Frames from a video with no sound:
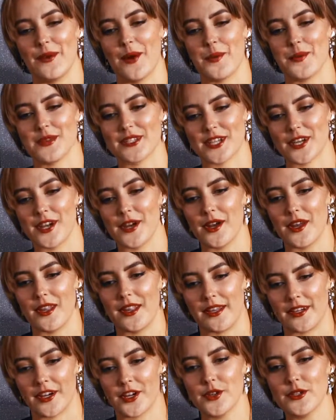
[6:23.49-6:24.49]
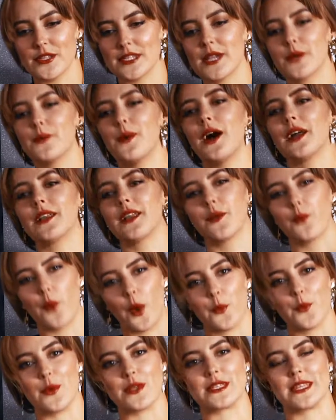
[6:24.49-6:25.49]
One was an acoustic one and
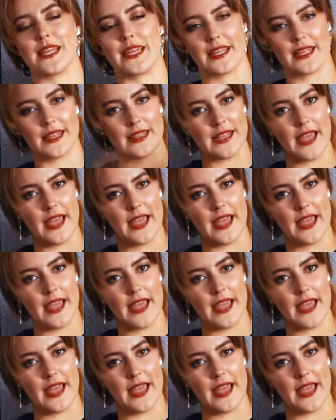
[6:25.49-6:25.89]
one was like